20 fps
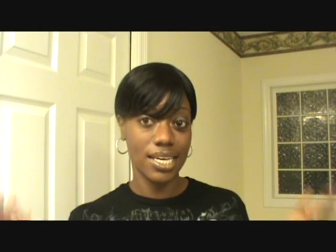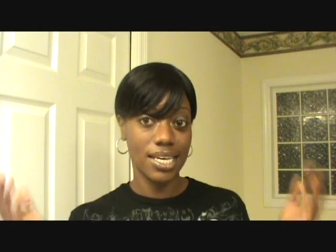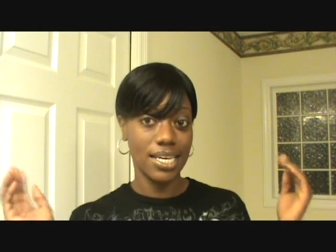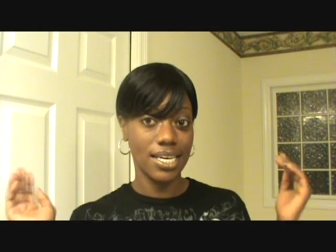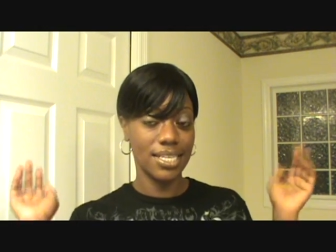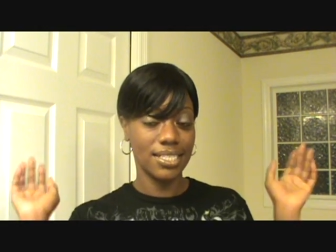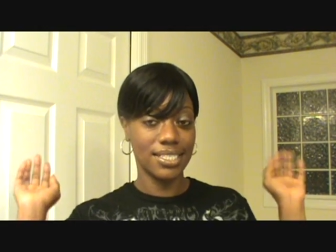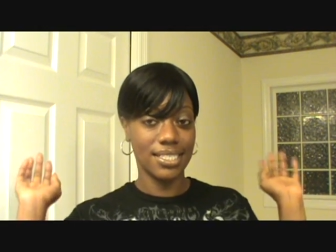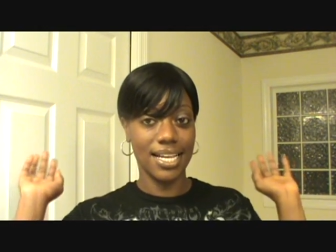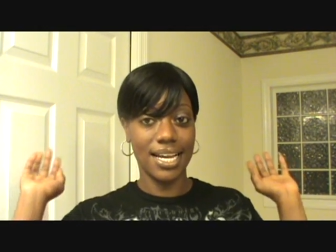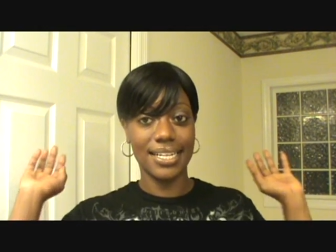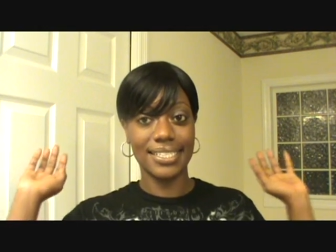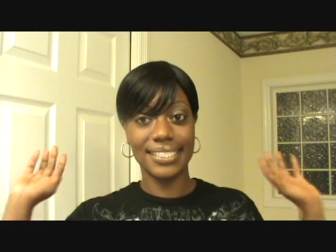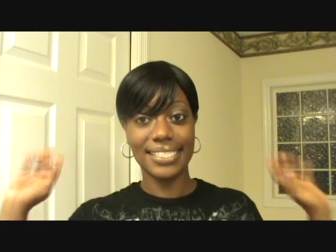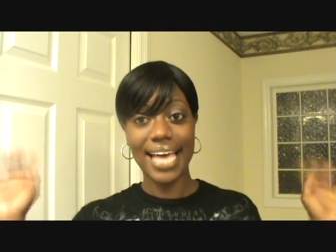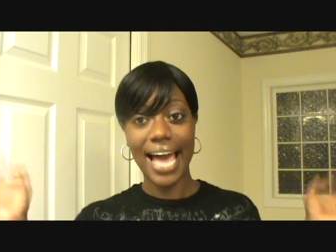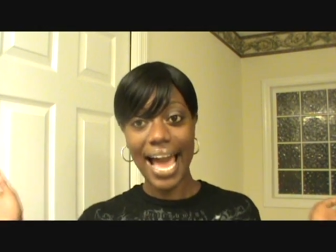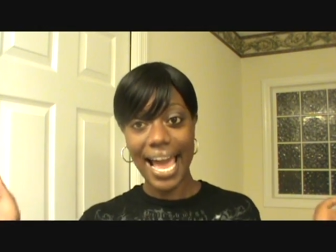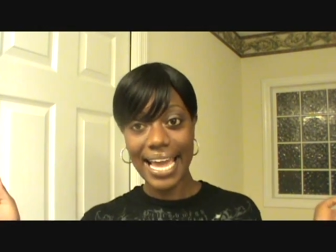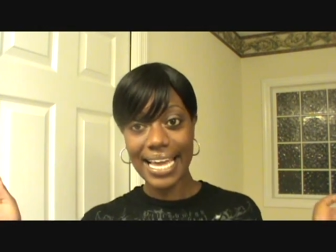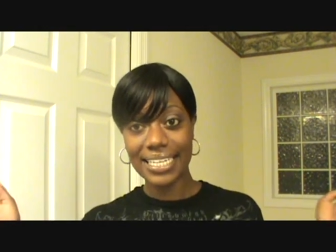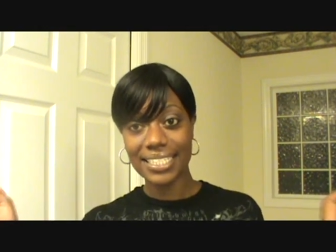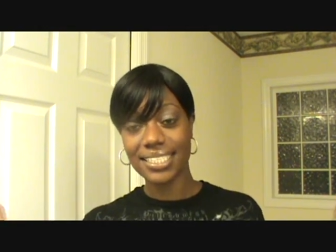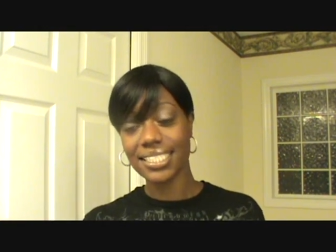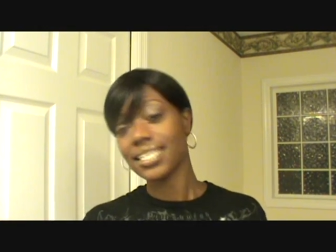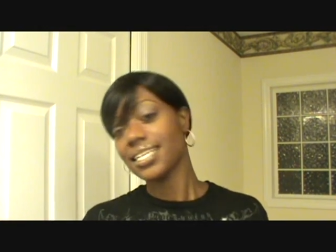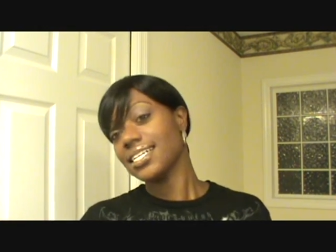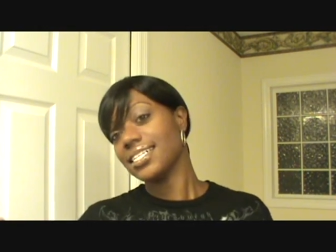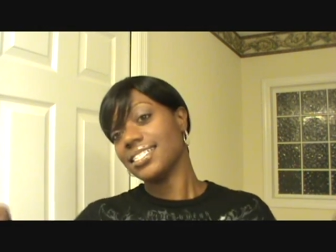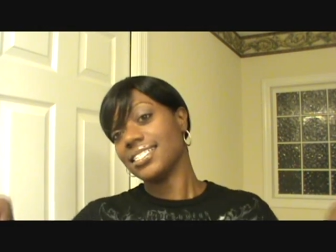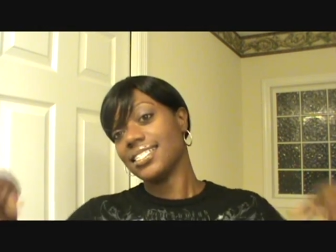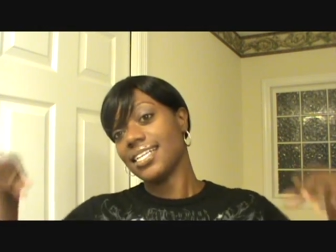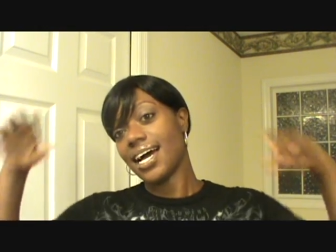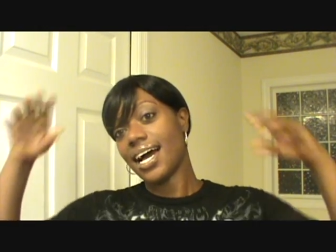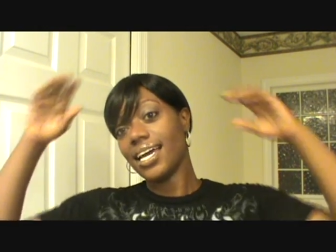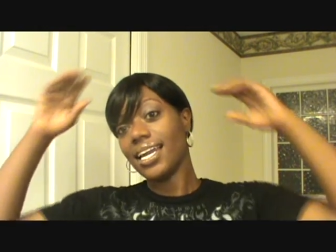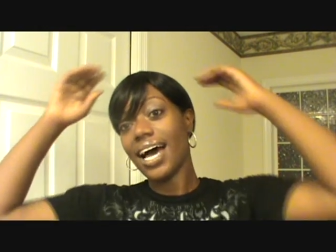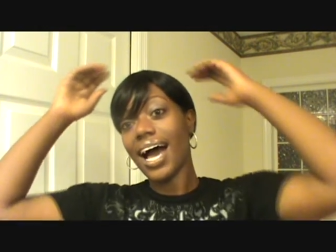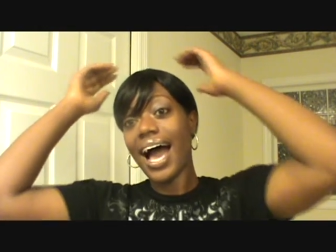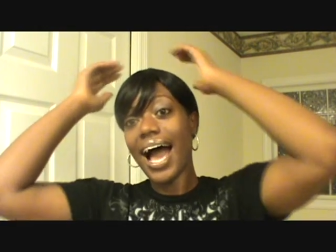It's not tight, it's
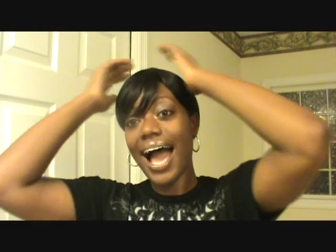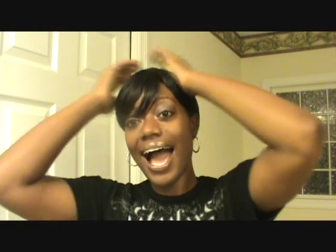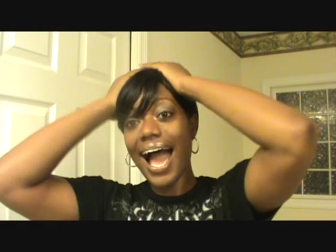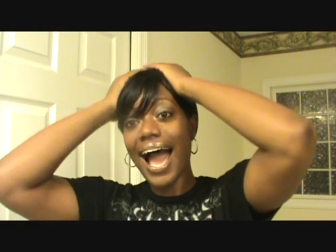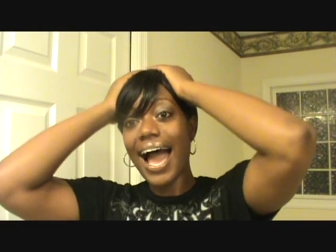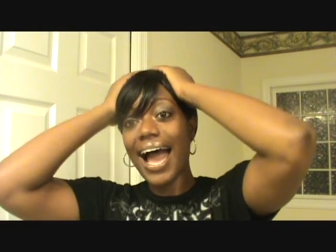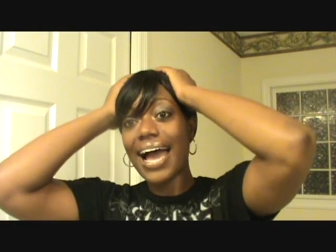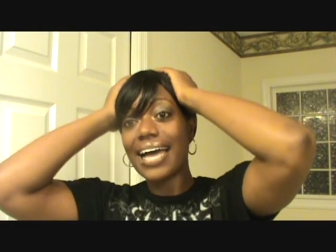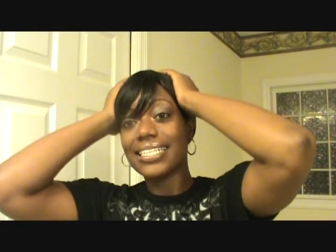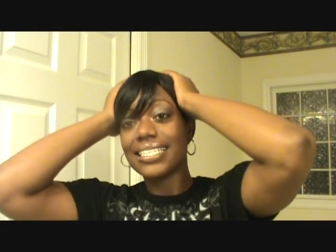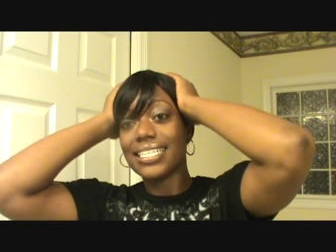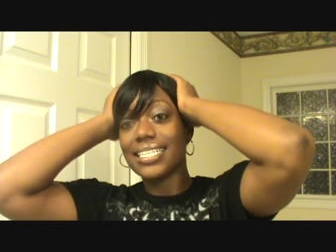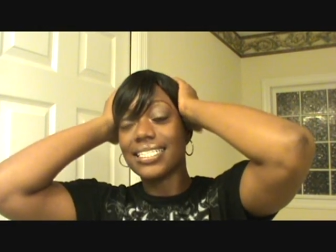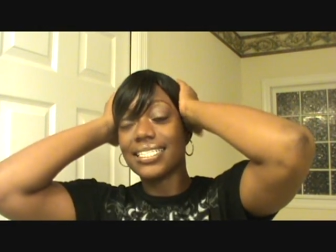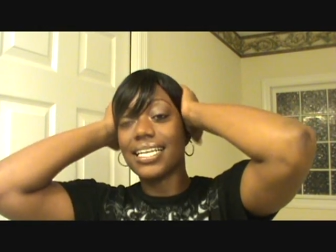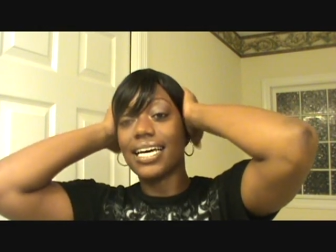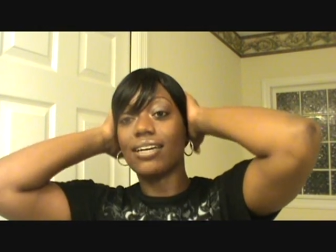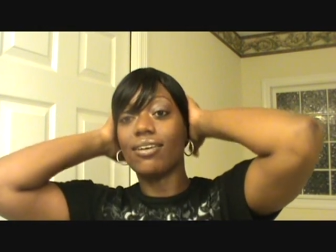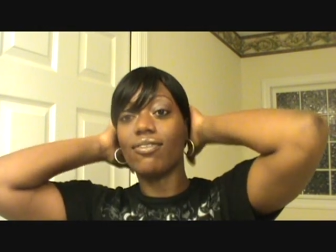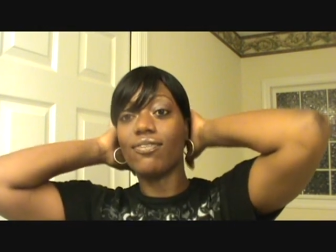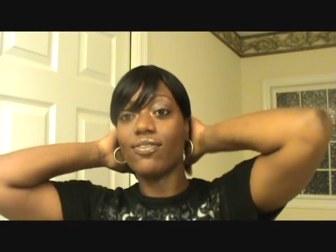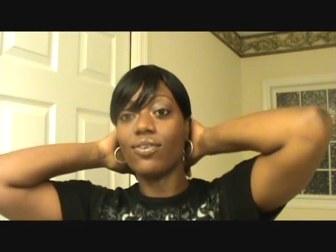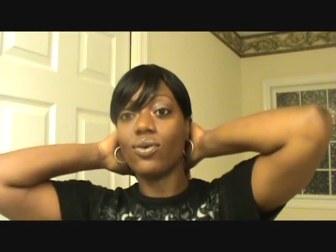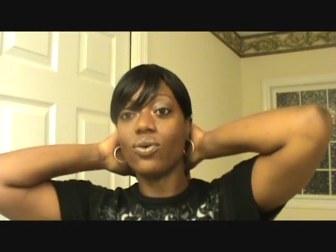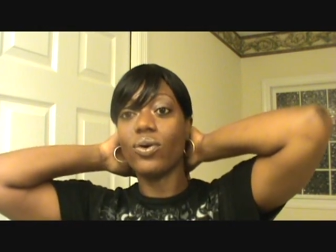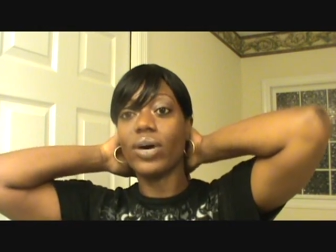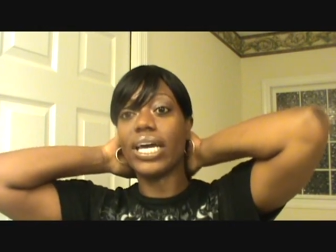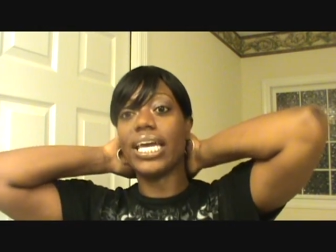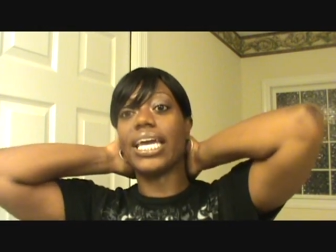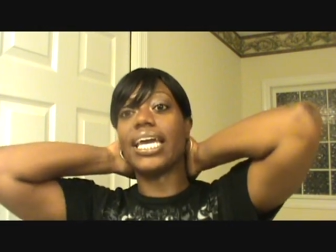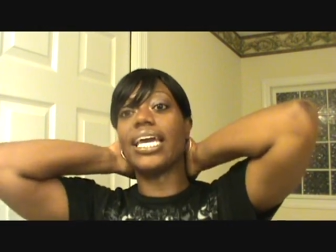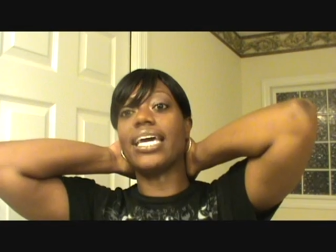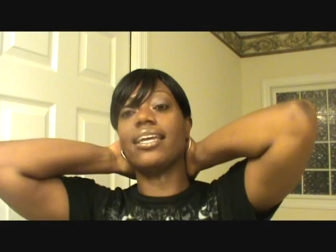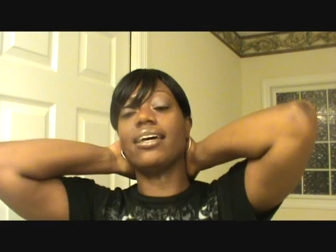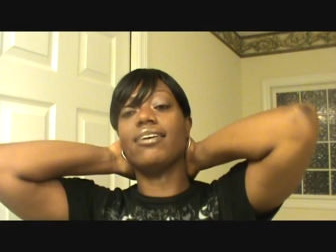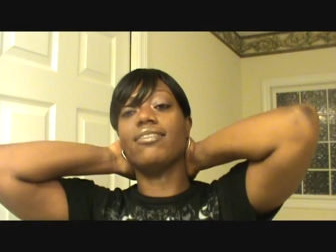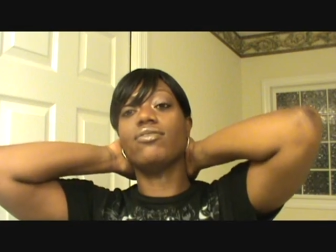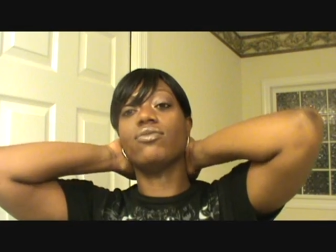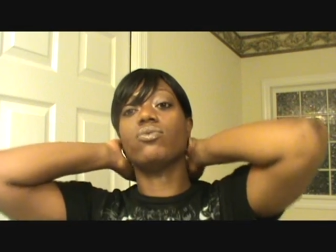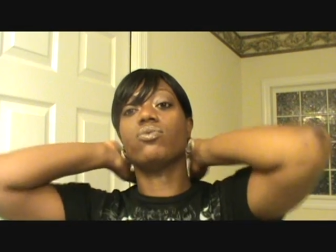not hot, it's not a full head
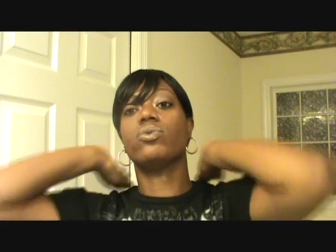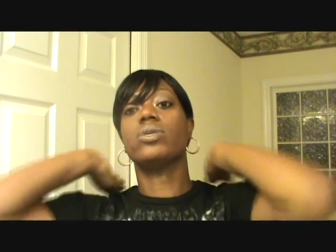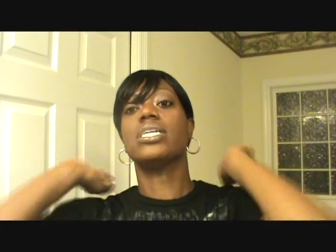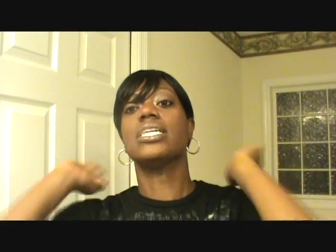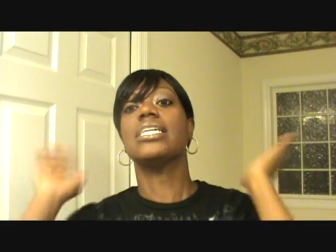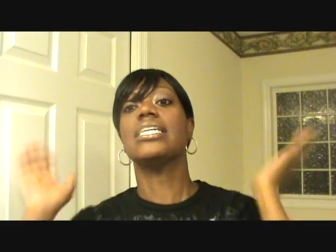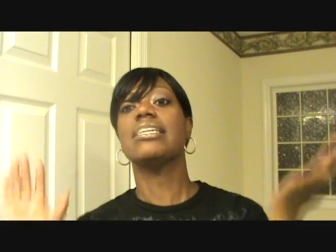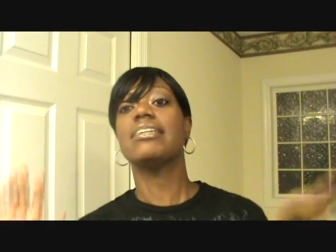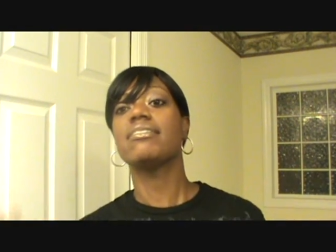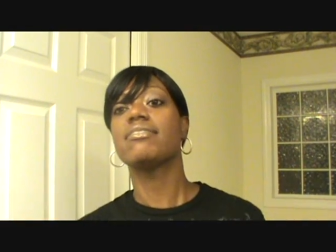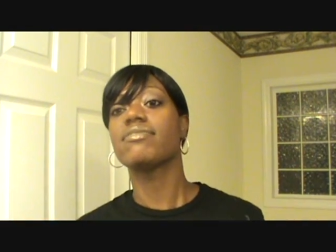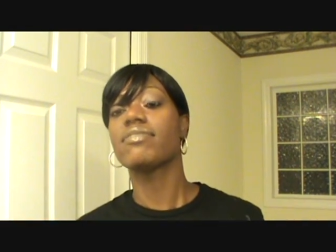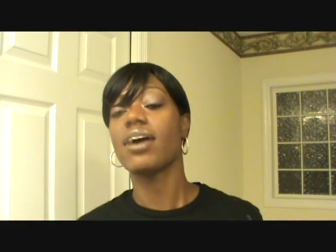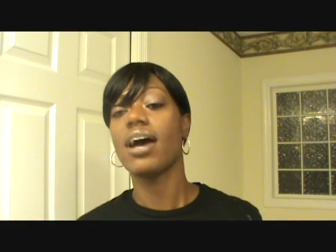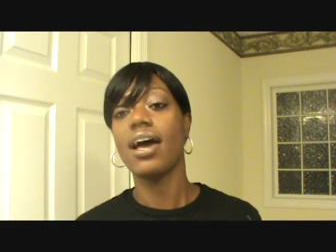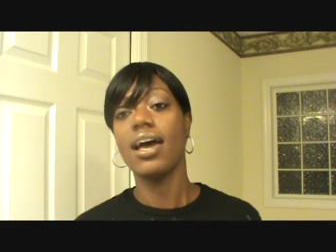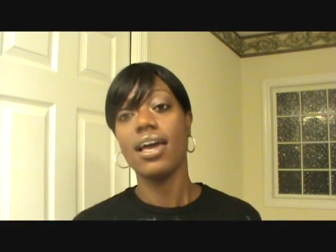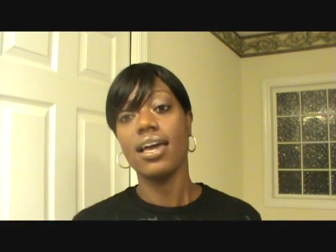of weave.